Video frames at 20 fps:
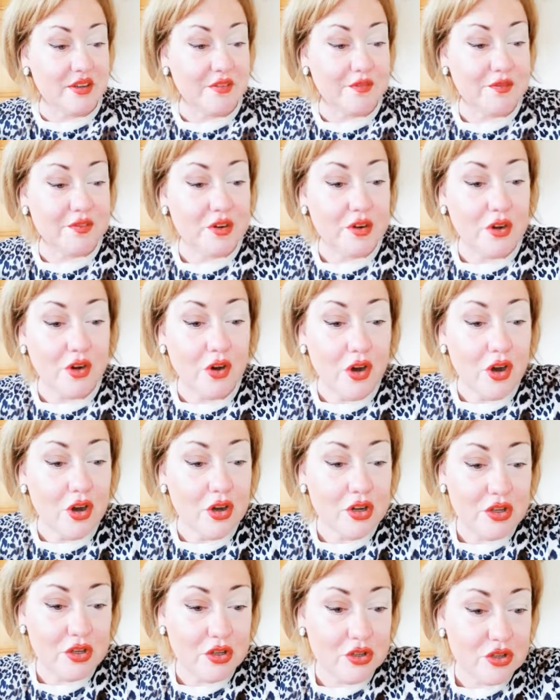you, for
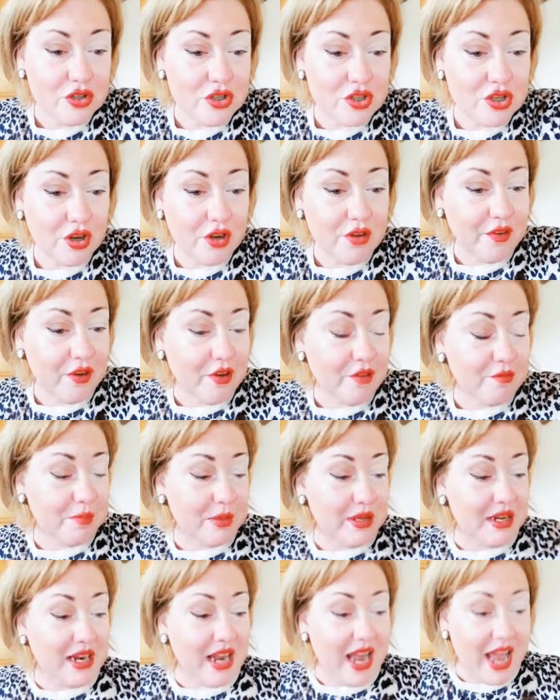all you who have
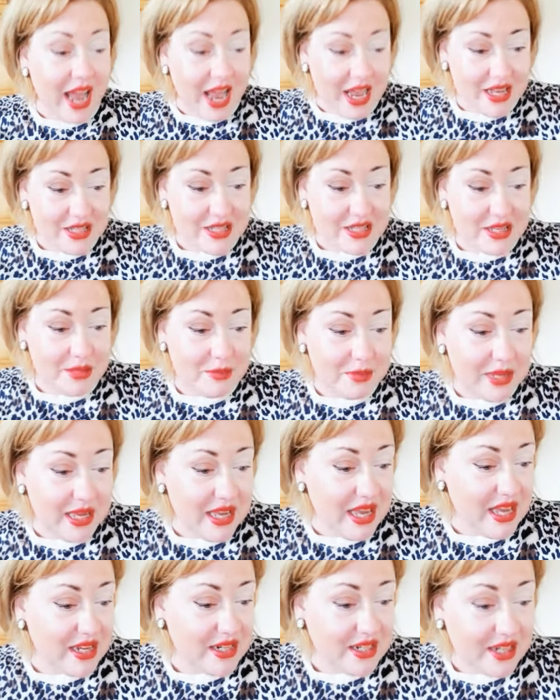been asking
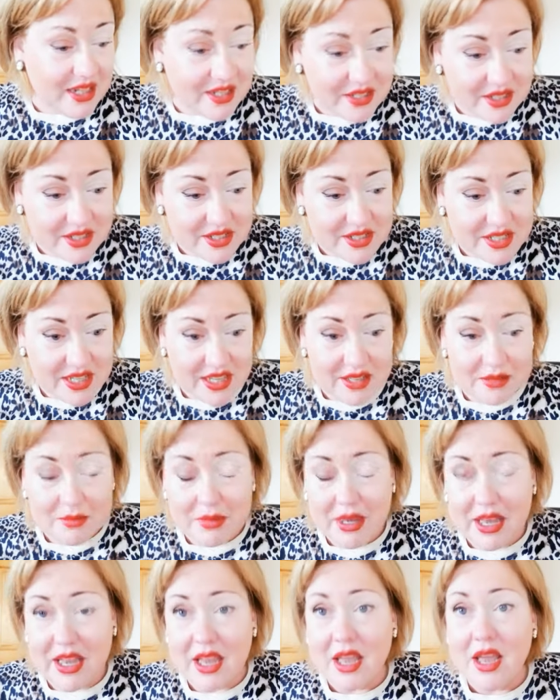me and inundating
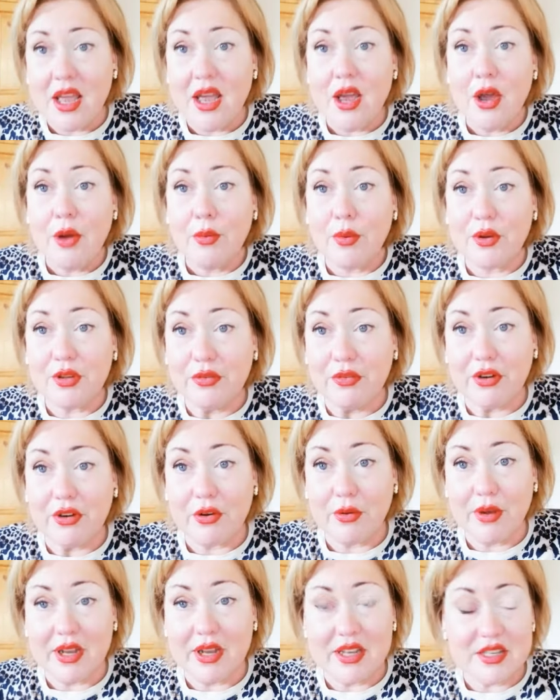me with
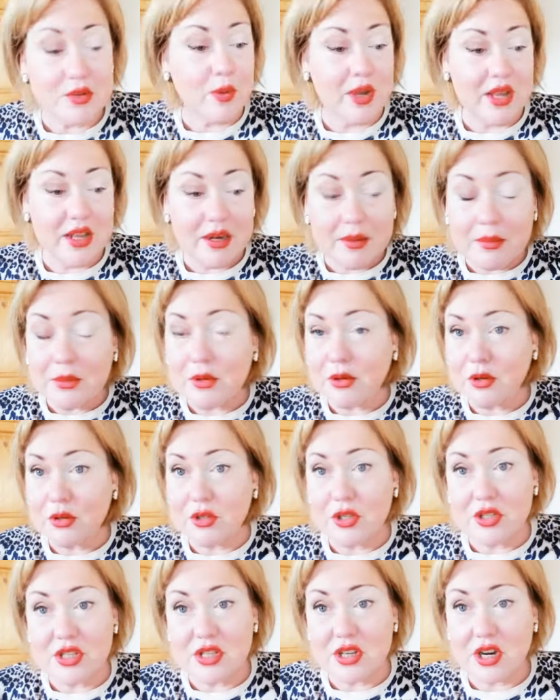requests when I'm
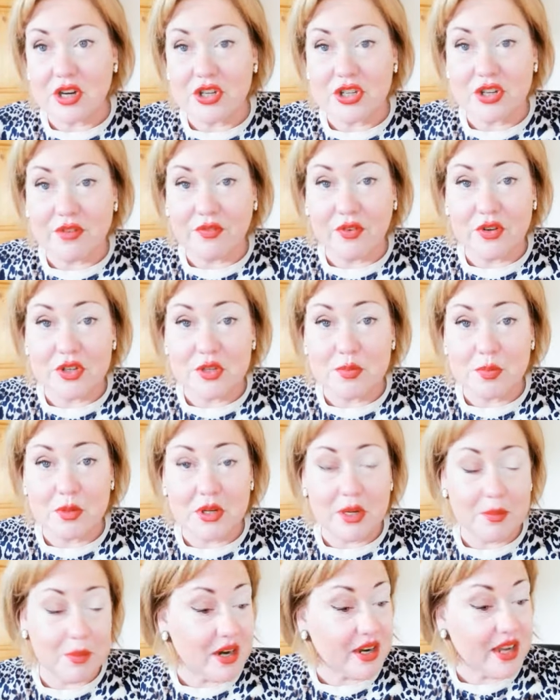going to start Siobhan's
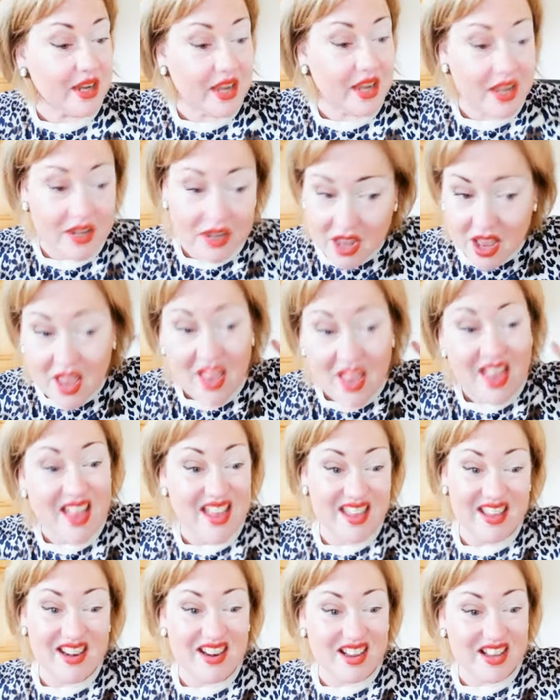Beauty Bar again,
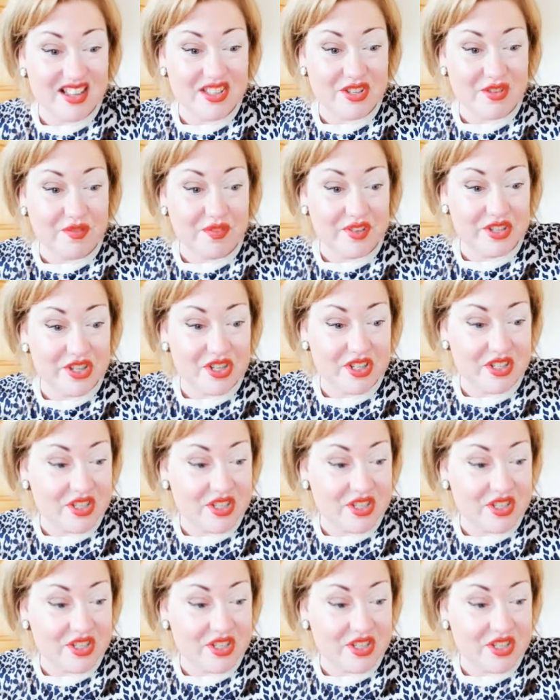it has officially